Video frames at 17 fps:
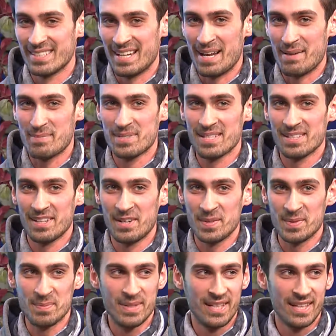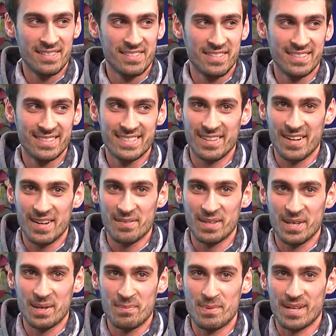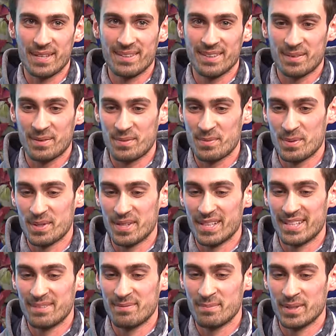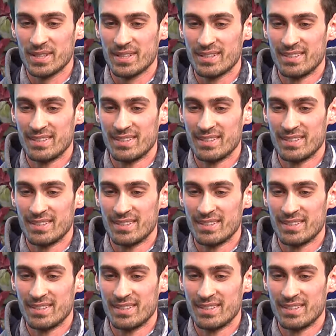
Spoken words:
It happens a lot with me. As you can tell, I have a lot of bad luck with Fortnite. But